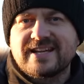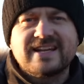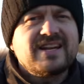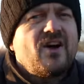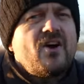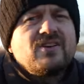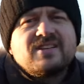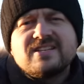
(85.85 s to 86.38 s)
and
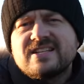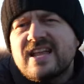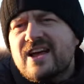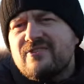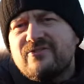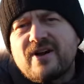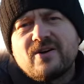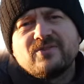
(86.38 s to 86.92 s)
honestly
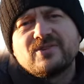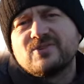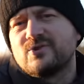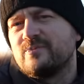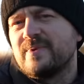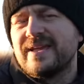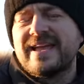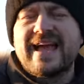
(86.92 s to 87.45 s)
I found it to
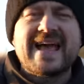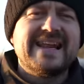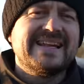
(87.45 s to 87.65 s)
be a